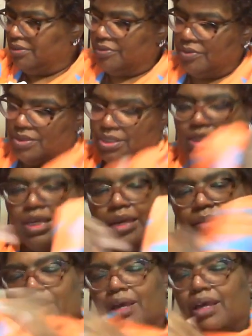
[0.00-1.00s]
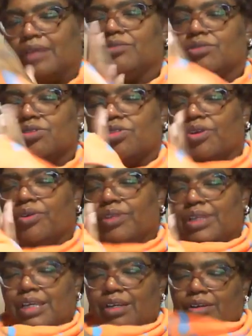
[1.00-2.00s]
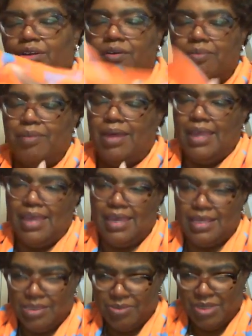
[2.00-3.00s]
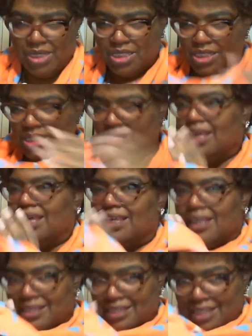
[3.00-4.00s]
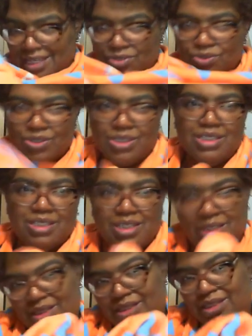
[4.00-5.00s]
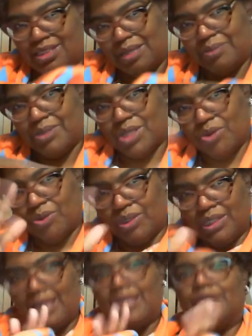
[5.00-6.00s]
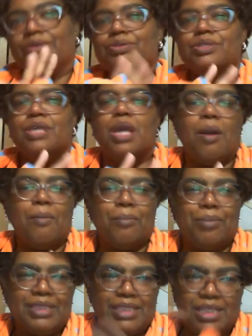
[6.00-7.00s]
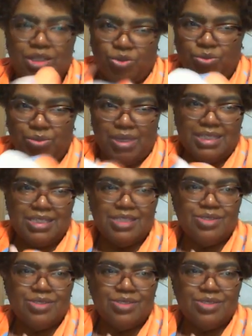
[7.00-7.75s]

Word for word: step, I thoroughly get it off my hands because it's interesting. The steps go in layers, but they don't mix.